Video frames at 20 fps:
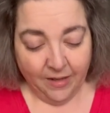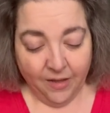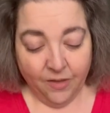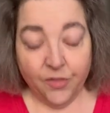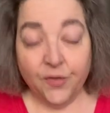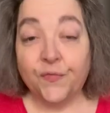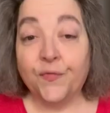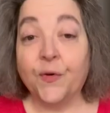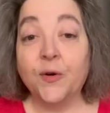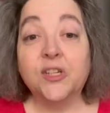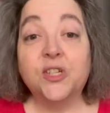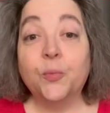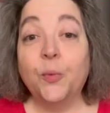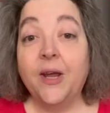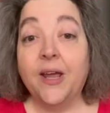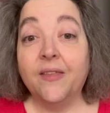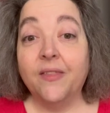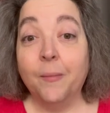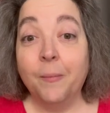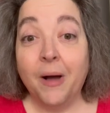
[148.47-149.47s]
the first
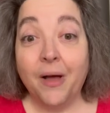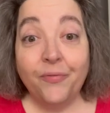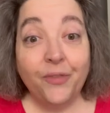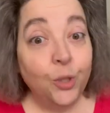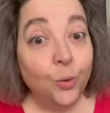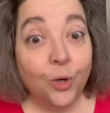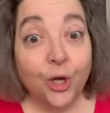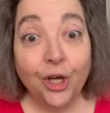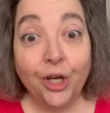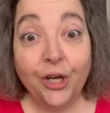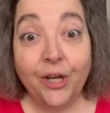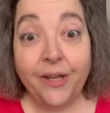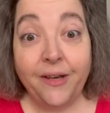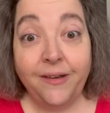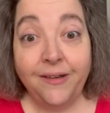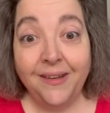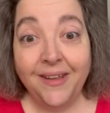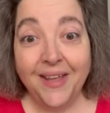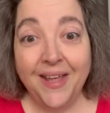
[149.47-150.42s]
week of the month, you good.